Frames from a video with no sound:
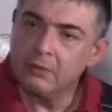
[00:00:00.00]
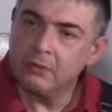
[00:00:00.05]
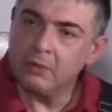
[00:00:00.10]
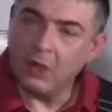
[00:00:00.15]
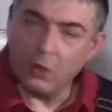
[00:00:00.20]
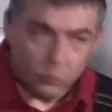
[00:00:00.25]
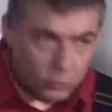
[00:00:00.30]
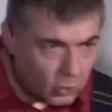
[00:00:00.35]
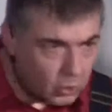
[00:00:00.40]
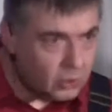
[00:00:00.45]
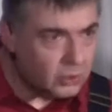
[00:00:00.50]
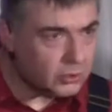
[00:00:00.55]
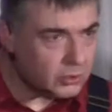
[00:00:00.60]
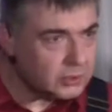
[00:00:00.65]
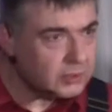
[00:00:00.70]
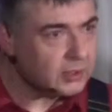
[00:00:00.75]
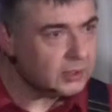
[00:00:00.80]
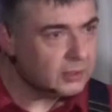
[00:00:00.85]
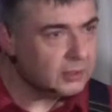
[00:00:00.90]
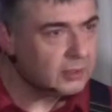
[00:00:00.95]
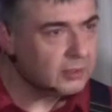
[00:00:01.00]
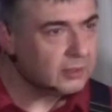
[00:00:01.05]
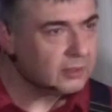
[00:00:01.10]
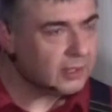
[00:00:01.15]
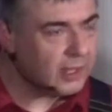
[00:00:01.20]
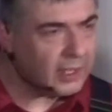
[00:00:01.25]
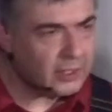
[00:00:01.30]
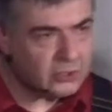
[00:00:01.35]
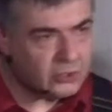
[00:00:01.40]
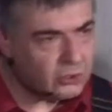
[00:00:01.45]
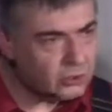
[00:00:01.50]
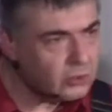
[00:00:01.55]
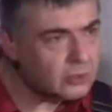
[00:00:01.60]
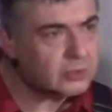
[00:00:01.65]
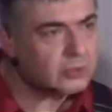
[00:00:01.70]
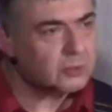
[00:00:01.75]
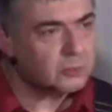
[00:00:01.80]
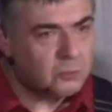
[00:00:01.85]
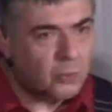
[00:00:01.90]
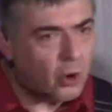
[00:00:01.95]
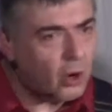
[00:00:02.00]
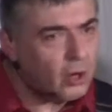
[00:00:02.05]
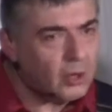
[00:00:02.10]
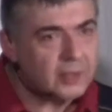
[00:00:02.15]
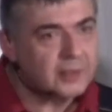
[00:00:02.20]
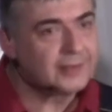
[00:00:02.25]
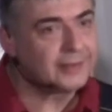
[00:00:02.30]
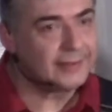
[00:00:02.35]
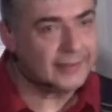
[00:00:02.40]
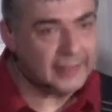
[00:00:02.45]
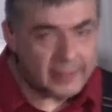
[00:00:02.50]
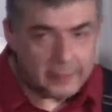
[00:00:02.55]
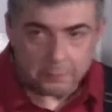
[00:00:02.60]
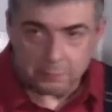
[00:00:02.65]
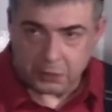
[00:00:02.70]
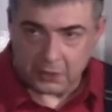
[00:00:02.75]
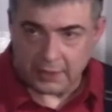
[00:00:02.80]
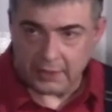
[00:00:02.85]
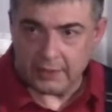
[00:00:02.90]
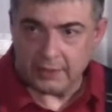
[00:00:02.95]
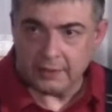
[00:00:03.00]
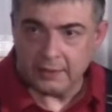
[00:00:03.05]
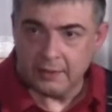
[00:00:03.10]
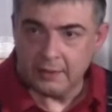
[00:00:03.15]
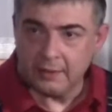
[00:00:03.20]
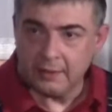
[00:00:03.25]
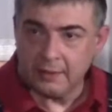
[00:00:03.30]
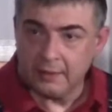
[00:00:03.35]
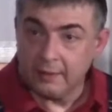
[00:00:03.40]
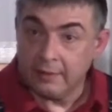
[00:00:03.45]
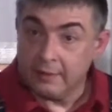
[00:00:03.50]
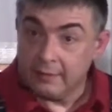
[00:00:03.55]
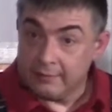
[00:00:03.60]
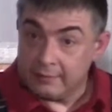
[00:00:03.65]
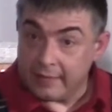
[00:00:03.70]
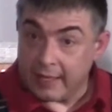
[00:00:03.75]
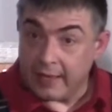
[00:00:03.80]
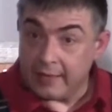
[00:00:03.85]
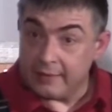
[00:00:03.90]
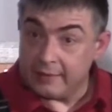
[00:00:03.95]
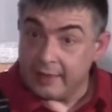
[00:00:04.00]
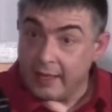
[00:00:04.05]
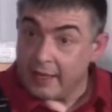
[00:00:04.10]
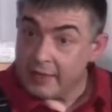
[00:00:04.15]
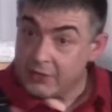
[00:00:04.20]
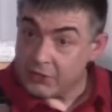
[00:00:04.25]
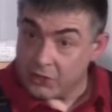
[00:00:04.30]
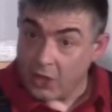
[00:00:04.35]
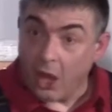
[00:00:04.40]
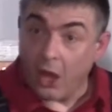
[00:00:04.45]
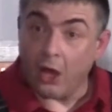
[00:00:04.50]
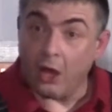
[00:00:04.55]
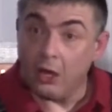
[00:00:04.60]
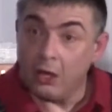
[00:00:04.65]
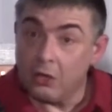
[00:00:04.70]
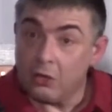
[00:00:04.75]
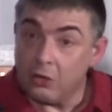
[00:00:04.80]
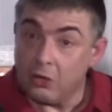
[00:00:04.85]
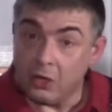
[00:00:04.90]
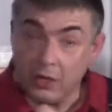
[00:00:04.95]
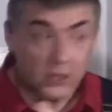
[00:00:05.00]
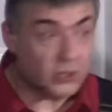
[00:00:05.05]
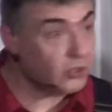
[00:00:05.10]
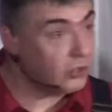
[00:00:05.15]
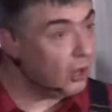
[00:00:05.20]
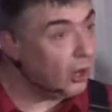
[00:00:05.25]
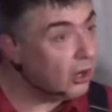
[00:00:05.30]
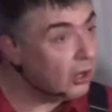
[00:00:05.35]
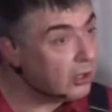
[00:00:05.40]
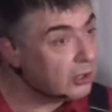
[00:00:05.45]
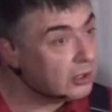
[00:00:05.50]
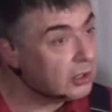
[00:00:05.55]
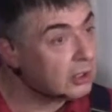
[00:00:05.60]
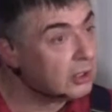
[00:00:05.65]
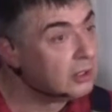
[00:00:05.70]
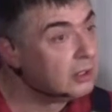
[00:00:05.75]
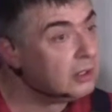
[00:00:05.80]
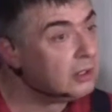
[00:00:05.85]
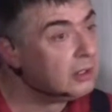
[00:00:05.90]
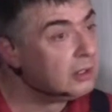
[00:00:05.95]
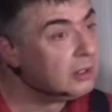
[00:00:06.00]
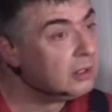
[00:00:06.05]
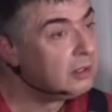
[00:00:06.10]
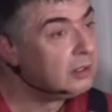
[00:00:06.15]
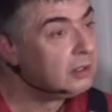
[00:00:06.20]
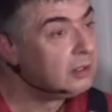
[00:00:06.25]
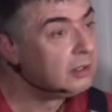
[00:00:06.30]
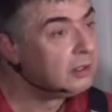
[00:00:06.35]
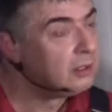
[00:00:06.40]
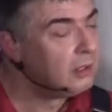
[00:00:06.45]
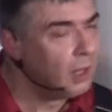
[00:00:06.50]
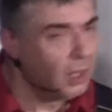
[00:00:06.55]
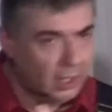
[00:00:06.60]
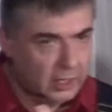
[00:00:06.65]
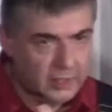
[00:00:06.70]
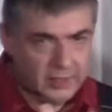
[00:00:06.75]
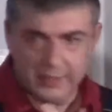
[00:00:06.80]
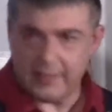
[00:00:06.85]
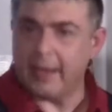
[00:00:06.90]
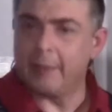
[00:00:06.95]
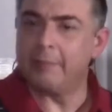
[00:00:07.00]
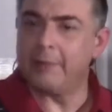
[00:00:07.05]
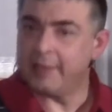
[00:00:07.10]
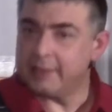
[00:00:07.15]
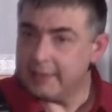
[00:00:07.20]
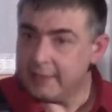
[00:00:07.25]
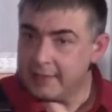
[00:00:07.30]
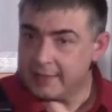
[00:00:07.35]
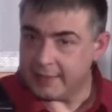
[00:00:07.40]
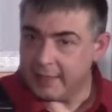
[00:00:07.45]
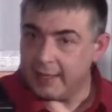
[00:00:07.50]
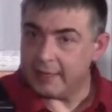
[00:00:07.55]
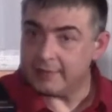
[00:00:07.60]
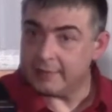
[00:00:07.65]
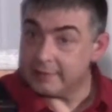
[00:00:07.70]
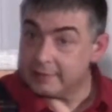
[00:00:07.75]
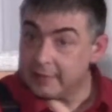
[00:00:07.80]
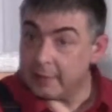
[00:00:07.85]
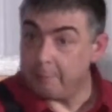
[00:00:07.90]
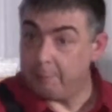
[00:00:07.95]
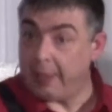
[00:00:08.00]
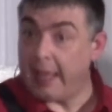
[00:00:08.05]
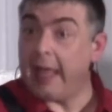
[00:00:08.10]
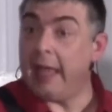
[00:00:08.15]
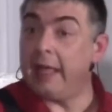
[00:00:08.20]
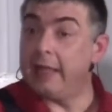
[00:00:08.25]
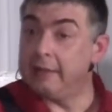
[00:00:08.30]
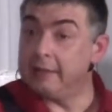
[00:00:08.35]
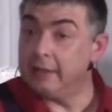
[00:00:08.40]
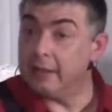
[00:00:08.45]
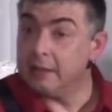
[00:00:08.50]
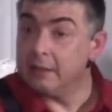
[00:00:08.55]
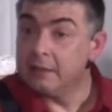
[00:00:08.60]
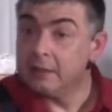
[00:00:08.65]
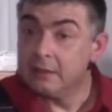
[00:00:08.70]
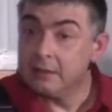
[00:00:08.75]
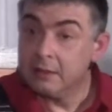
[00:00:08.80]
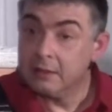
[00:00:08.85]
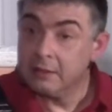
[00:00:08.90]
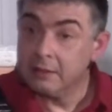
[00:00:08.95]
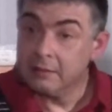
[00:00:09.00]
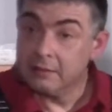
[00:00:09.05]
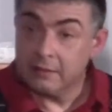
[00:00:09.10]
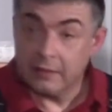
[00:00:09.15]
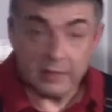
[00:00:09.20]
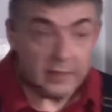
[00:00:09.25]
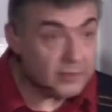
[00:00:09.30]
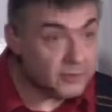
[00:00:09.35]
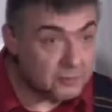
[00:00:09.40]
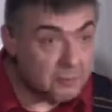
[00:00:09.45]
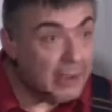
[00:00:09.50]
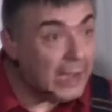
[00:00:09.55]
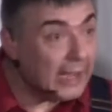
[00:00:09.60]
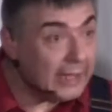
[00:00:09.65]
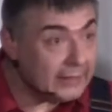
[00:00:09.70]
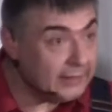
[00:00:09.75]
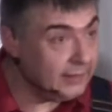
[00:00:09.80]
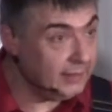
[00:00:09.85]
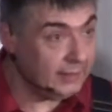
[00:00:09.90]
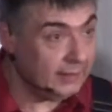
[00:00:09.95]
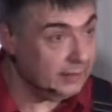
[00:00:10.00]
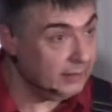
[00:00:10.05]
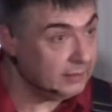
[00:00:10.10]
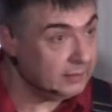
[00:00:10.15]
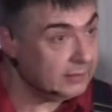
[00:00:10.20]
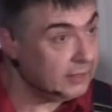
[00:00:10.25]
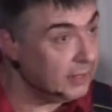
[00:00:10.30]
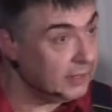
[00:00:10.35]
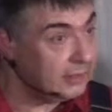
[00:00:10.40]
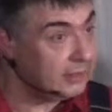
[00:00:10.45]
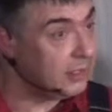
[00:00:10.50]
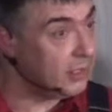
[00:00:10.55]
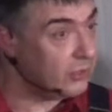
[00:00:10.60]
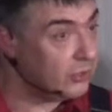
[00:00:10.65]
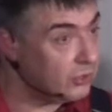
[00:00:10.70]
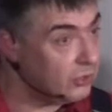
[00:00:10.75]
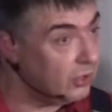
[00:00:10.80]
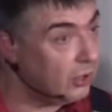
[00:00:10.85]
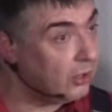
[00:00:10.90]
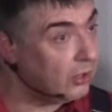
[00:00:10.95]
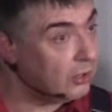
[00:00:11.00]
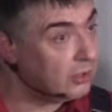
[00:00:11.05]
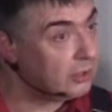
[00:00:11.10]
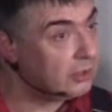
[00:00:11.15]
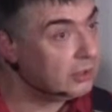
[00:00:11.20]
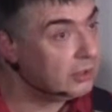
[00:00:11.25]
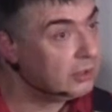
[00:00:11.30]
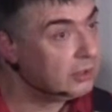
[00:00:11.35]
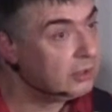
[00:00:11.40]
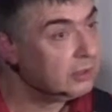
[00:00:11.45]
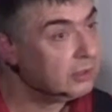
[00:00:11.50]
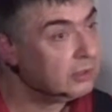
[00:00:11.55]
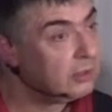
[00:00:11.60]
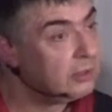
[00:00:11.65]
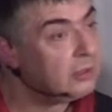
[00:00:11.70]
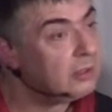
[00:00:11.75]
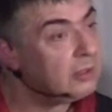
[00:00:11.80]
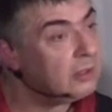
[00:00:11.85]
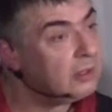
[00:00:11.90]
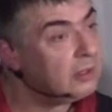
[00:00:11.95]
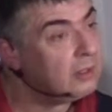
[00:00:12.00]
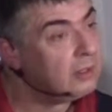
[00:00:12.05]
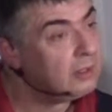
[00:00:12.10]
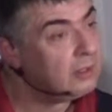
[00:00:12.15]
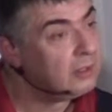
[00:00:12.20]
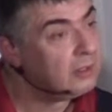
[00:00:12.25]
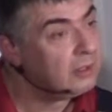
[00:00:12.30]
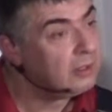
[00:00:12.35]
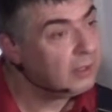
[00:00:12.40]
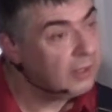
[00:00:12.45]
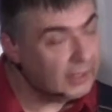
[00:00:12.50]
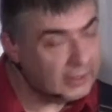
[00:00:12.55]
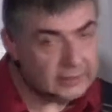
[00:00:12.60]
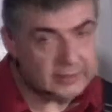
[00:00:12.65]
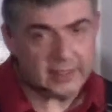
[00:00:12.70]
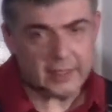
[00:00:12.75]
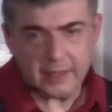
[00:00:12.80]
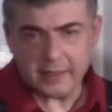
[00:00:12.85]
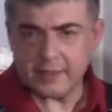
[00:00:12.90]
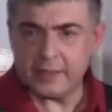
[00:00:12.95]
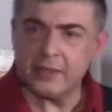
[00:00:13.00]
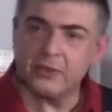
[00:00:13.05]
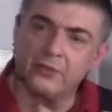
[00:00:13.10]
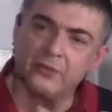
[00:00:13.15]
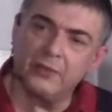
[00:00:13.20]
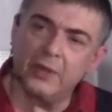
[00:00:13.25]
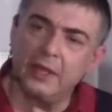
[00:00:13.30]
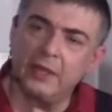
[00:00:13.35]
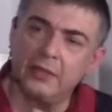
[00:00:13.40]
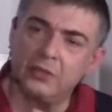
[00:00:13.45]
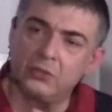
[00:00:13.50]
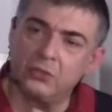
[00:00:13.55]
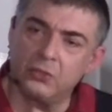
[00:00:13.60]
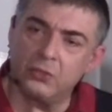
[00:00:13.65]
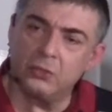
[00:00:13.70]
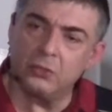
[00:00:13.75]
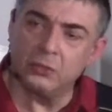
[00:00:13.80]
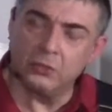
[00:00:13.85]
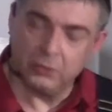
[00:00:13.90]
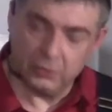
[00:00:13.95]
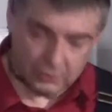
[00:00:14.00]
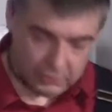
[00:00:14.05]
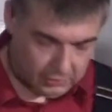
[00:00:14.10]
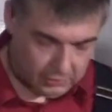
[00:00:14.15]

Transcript: A word can hurt more deeply than a saw or a sword. Somebody said that the pen is mightier than the sword. And this is very true.